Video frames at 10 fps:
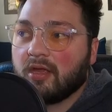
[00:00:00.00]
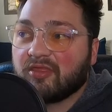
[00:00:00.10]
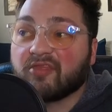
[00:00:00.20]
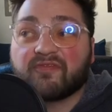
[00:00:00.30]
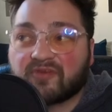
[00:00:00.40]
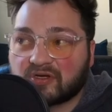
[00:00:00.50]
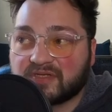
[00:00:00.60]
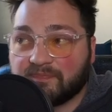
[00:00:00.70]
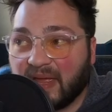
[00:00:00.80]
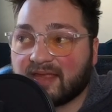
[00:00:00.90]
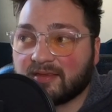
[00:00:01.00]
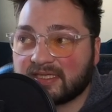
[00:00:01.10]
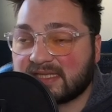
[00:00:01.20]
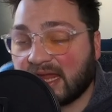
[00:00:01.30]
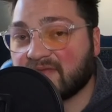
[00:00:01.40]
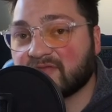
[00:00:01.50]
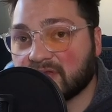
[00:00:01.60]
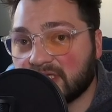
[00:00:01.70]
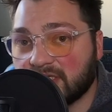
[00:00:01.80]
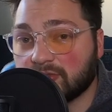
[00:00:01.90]
the first ban list after
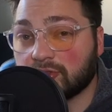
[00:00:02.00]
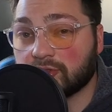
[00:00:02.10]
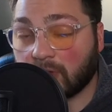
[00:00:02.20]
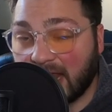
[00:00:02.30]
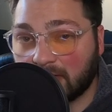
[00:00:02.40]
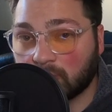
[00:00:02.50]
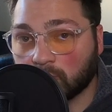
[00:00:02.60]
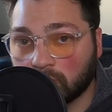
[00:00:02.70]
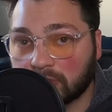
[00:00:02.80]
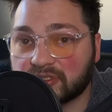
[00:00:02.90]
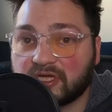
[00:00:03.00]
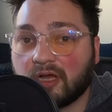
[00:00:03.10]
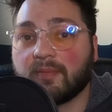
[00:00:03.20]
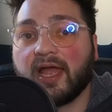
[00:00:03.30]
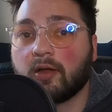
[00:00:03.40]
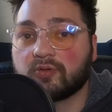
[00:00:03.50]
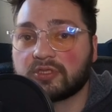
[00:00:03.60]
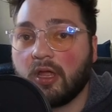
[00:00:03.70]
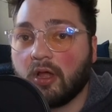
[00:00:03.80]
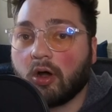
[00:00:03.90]
the dragon rulers come out,
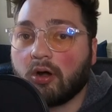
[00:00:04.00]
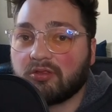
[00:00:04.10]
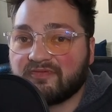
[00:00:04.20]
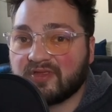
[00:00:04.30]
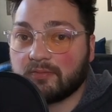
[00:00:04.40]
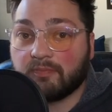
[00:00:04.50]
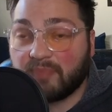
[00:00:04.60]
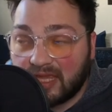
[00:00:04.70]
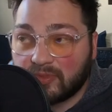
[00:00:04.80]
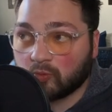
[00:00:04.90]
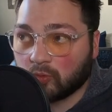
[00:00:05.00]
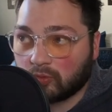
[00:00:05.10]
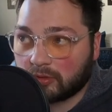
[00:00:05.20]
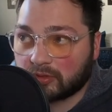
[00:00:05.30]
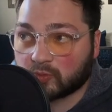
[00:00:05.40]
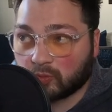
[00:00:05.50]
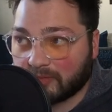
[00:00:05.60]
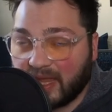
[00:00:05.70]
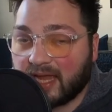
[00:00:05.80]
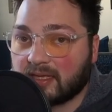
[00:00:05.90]
all of the baby rulers were
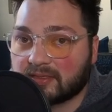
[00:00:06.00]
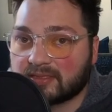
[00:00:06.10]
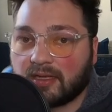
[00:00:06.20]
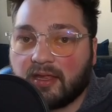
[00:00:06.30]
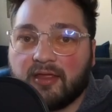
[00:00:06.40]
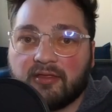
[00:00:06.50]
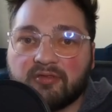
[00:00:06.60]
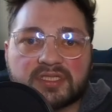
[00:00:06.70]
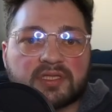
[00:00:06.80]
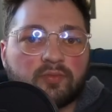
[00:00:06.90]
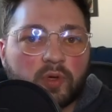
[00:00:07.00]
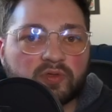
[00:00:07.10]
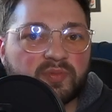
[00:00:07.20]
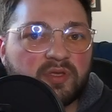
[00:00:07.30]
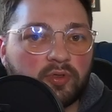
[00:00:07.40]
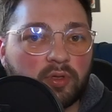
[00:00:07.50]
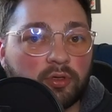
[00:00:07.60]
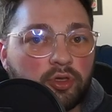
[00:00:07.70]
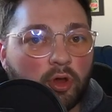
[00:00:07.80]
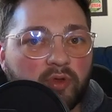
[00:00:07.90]
banned. This led most people,
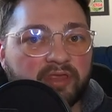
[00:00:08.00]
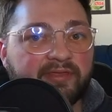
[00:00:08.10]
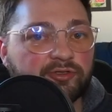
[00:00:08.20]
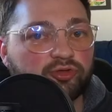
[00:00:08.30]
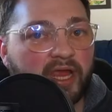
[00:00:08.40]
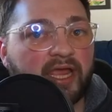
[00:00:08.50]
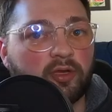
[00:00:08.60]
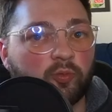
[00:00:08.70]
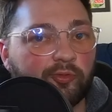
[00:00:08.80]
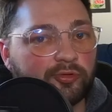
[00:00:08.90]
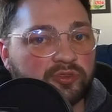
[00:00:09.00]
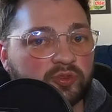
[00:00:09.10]
knowing that dragon rulers